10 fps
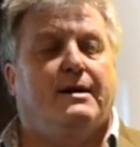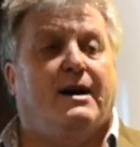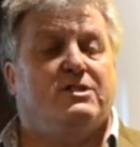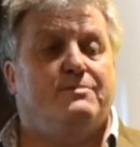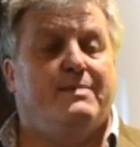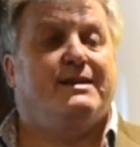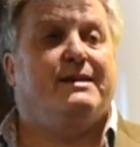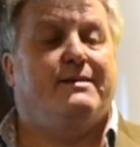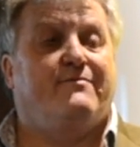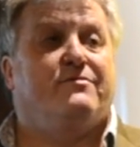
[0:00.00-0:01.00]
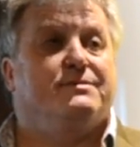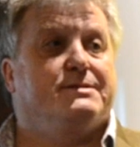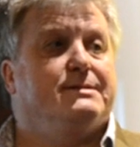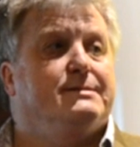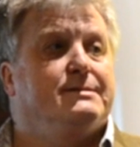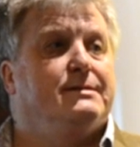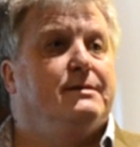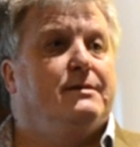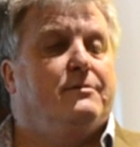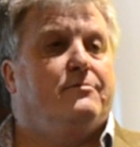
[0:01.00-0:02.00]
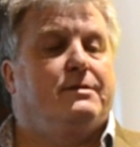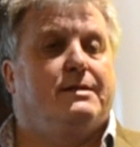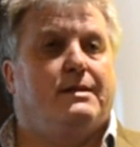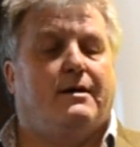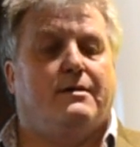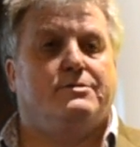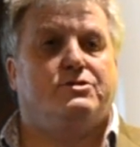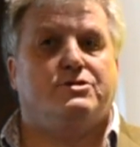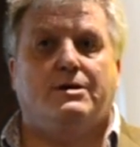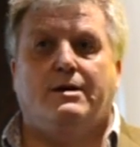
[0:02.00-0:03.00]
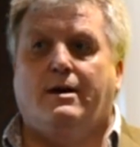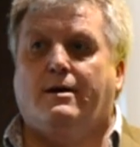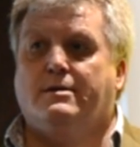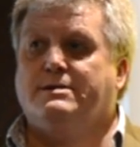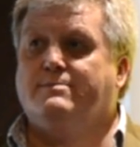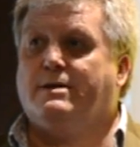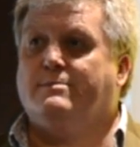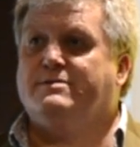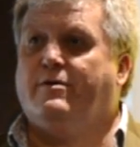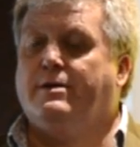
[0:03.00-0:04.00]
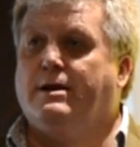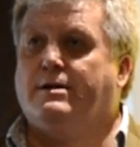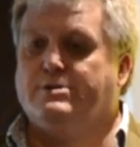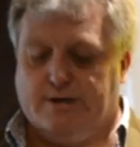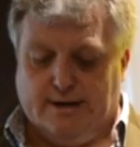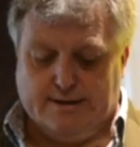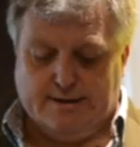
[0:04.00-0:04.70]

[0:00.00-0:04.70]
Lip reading: actually making inferences with large, sometimes very large data